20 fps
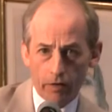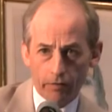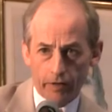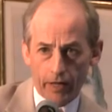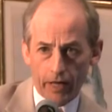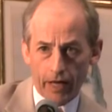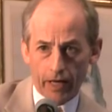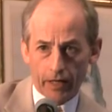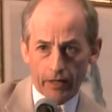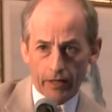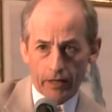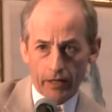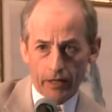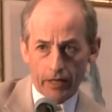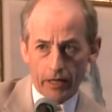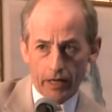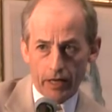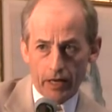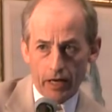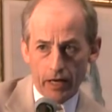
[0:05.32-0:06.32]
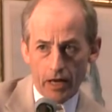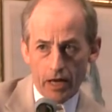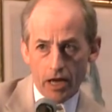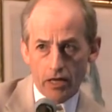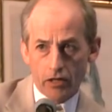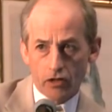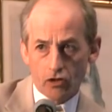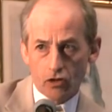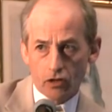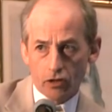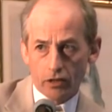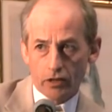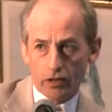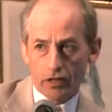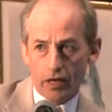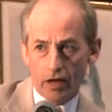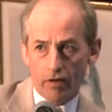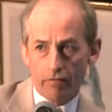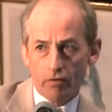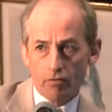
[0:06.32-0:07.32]
of that is just
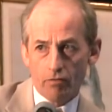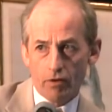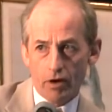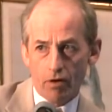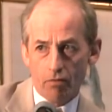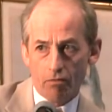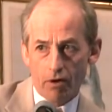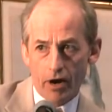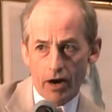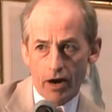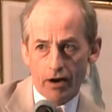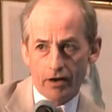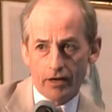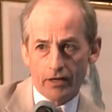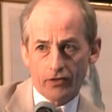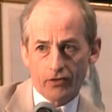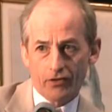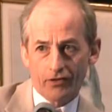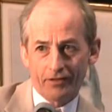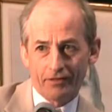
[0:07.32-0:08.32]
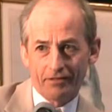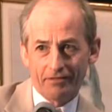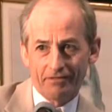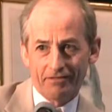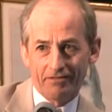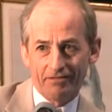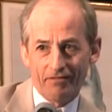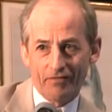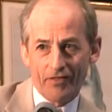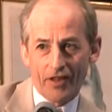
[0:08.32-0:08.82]
to give you an awareness